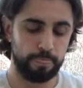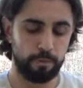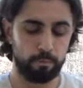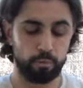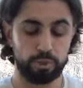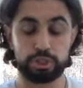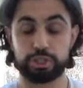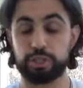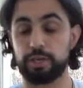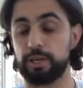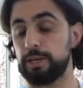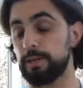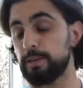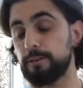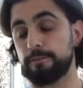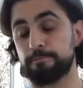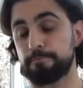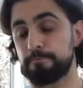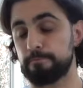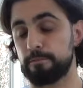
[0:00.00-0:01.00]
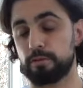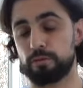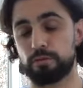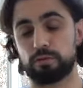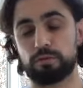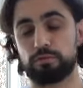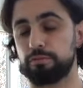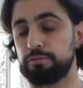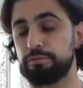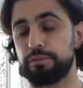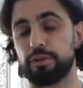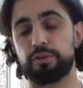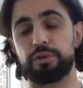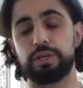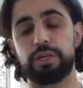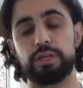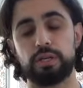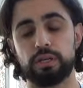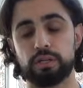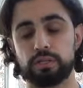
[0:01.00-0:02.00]
which they
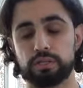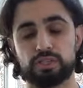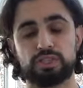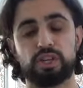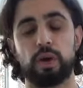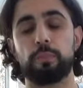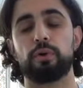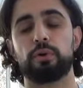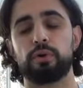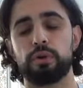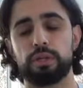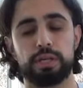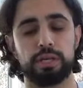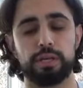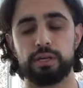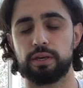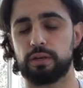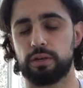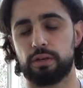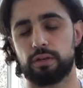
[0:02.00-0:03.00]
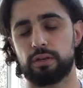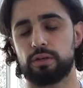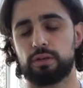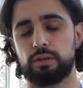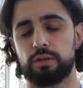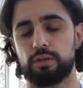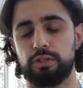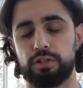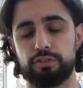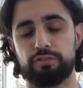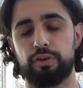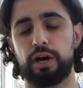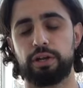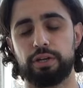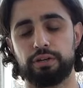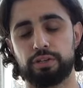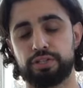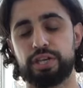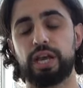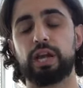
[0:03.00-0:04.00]
very summarily divide
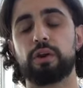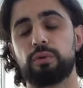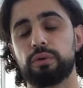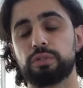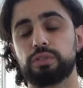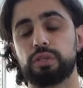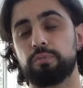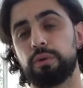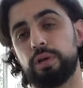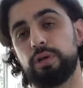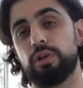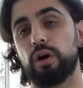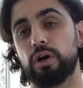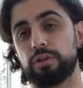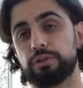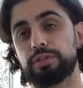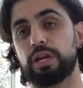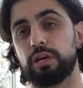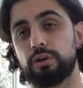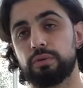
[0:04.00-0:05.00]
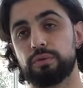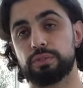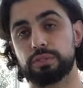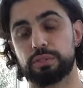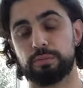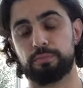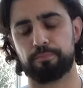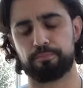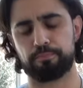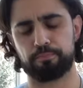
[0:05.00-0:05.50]
into terrorism and non terrorism.